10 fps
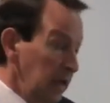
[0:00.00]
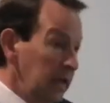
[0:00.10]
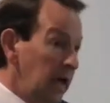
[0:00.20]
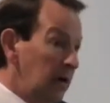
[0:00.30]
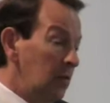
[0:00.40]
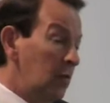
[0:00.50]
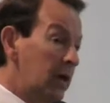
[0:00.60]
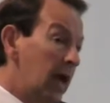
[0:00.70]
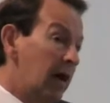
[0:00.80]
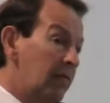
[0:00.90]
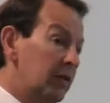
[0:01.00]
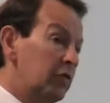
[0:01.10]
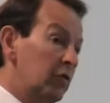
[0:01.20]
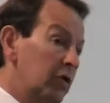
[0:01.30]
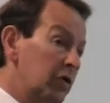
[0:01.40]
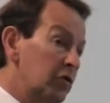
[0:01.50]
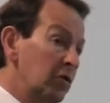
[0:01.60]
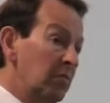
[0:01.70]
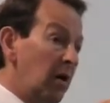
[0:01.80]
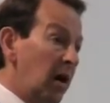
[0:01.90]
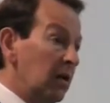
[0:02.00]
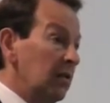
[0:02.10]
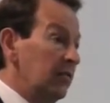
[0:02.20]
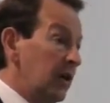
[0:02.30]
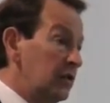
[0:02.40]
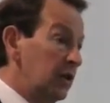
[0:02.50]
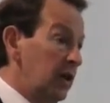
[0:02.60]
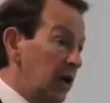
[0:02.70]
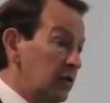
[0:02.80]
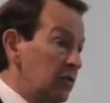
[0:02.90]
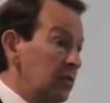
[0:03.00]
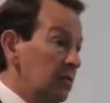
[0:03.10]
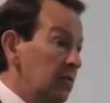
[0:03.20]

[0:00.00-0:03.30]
Yet we have a traditional model of education